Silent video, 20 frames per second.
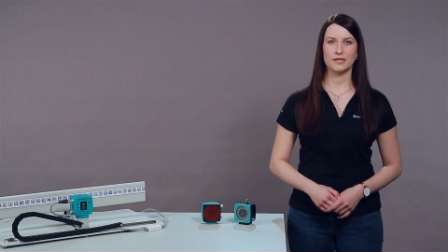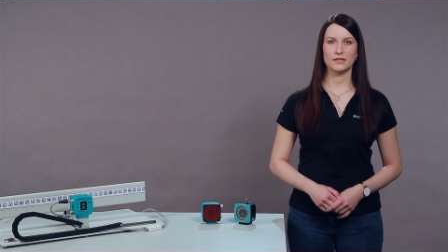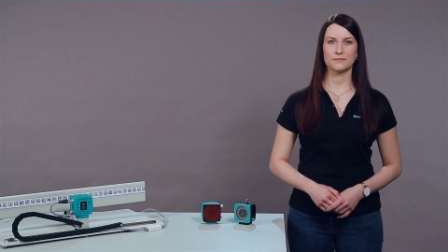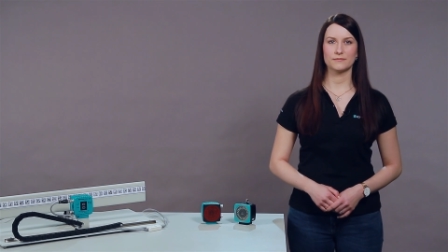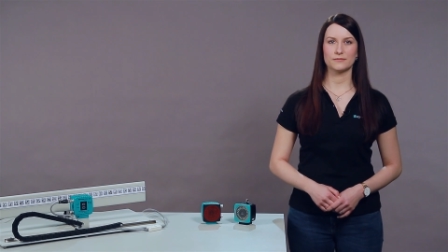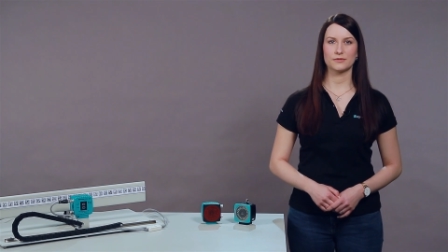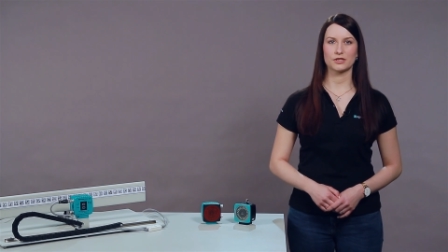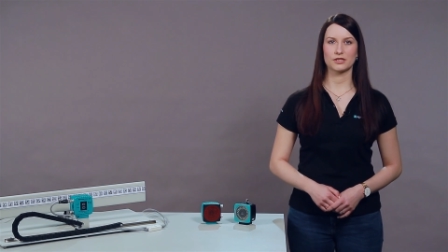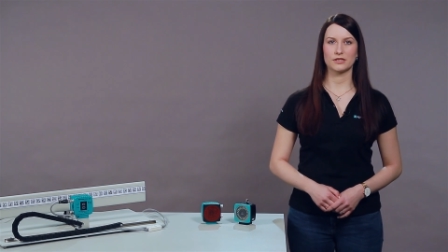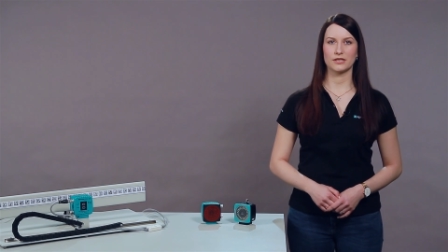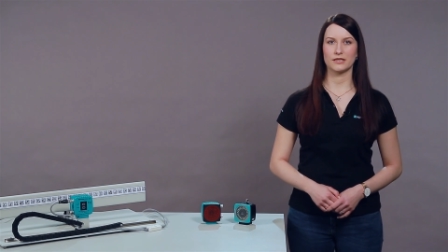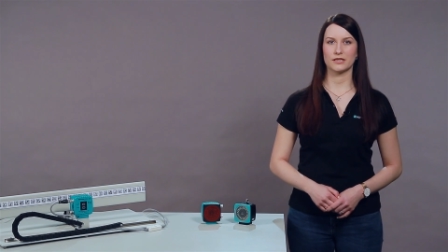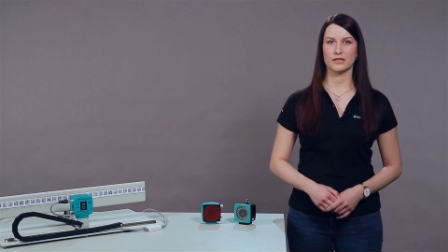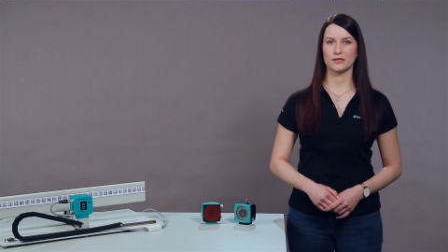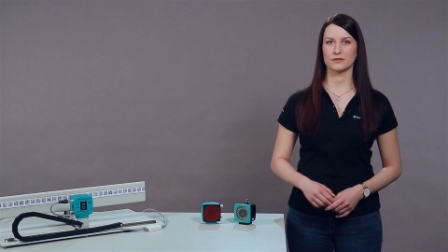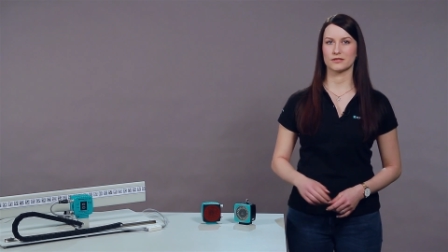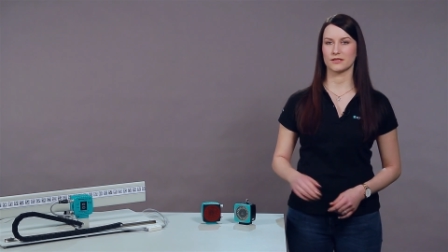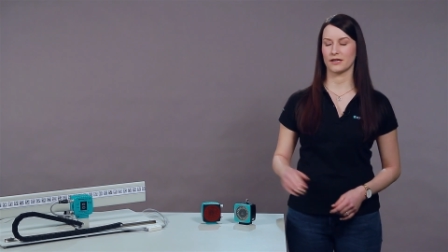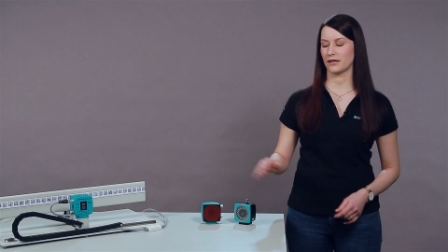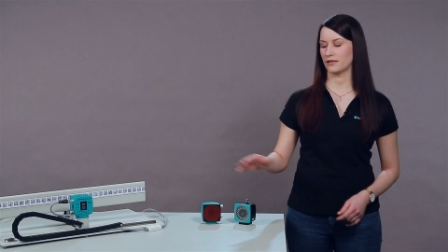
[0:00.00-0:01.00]
The
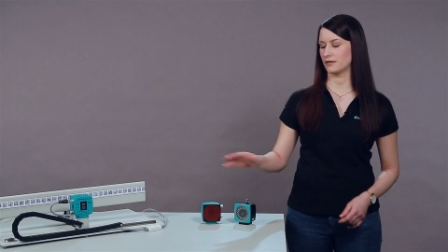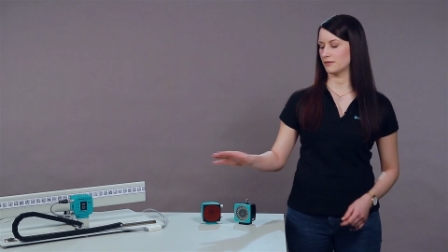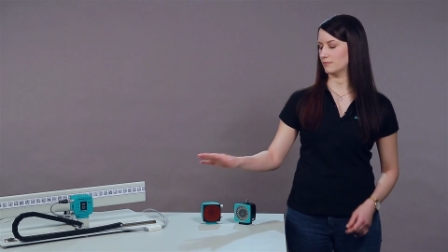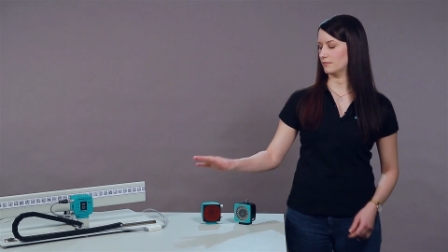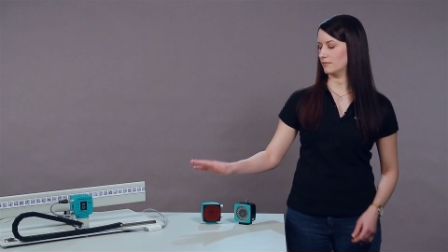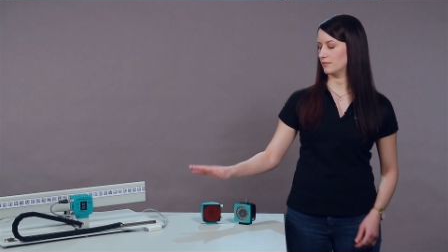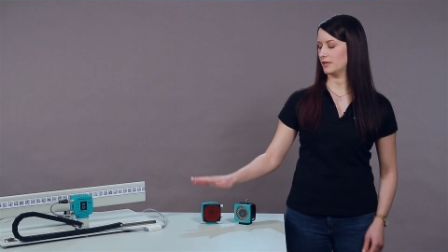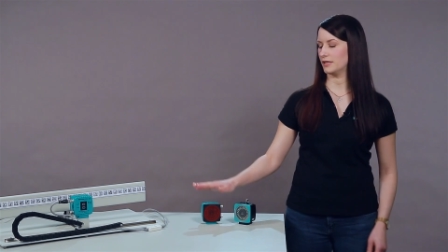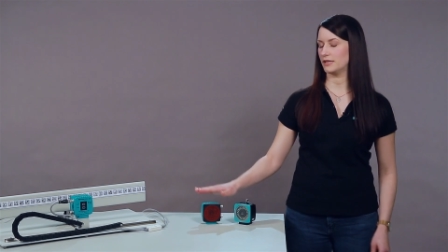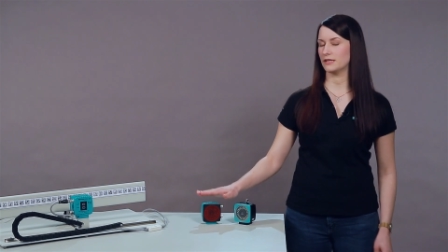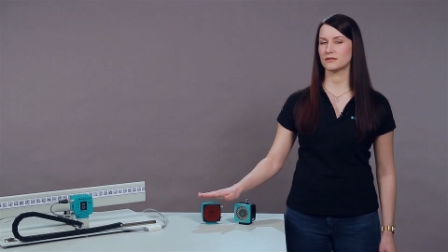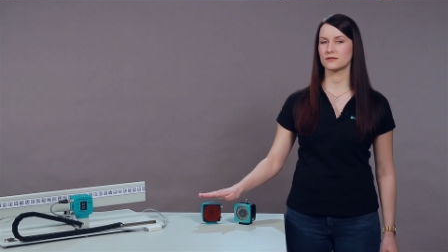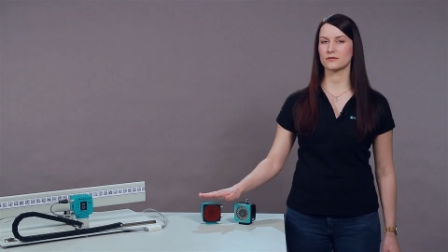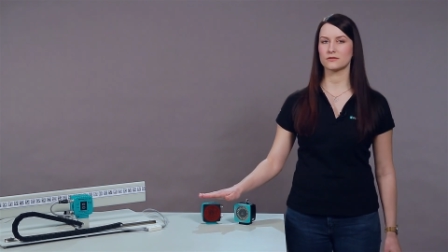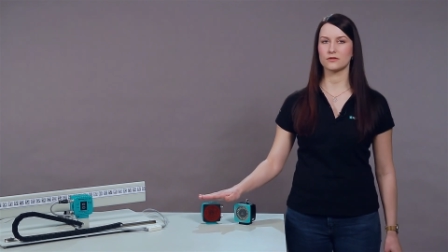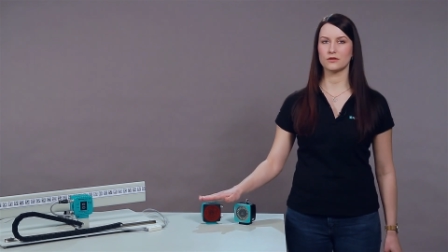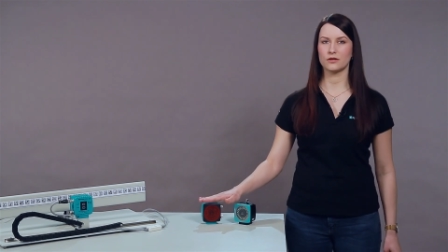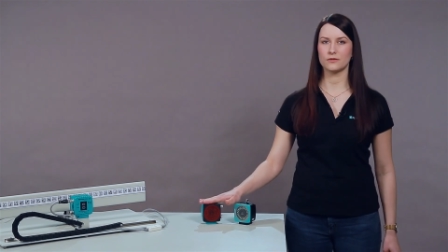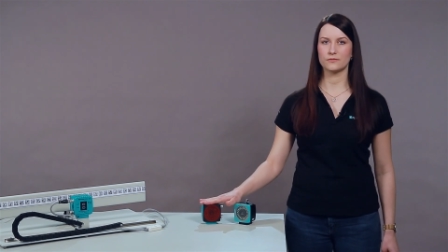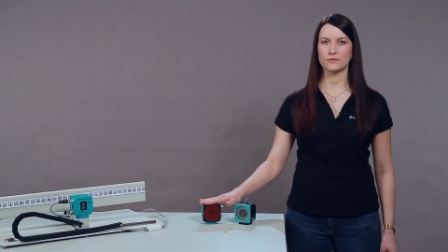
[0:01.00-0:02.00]
PXV system consists
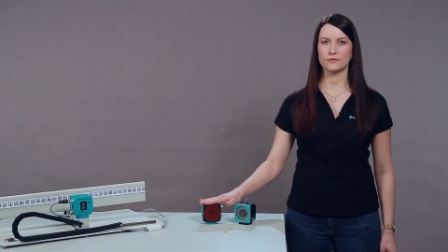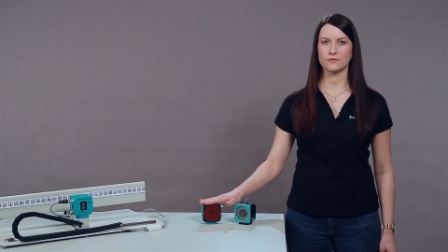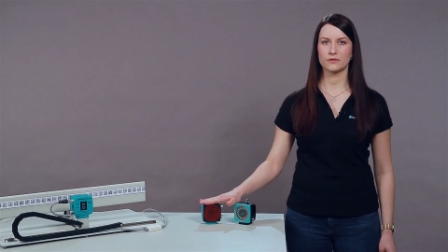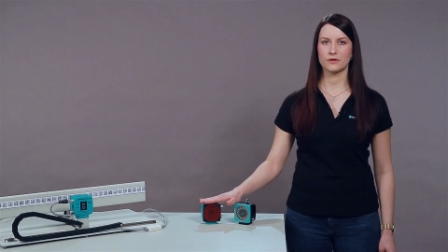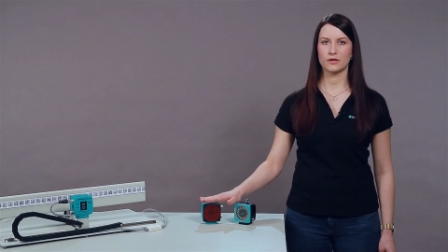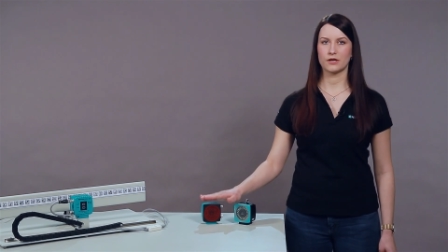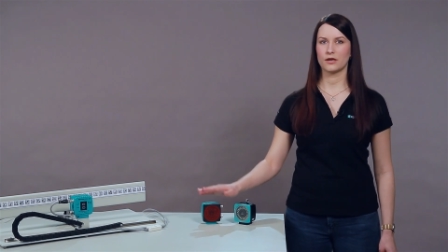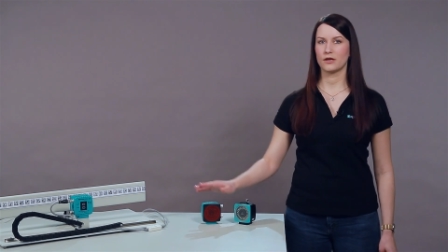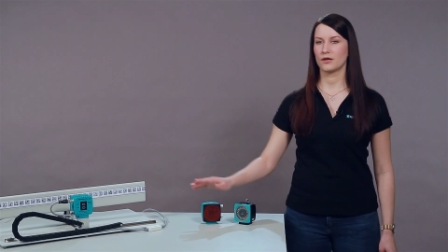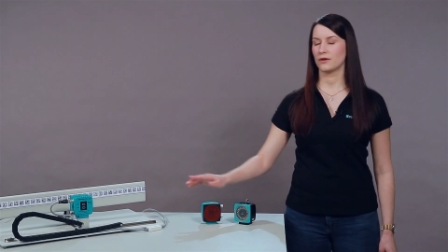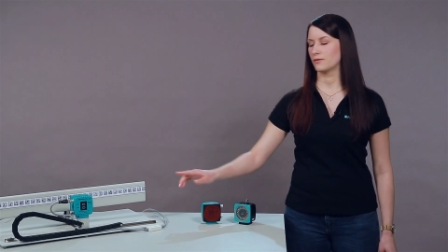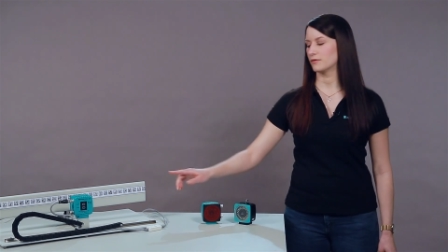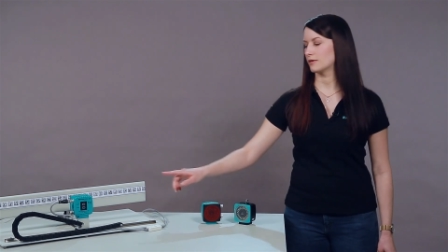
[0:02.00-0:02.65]
of a read head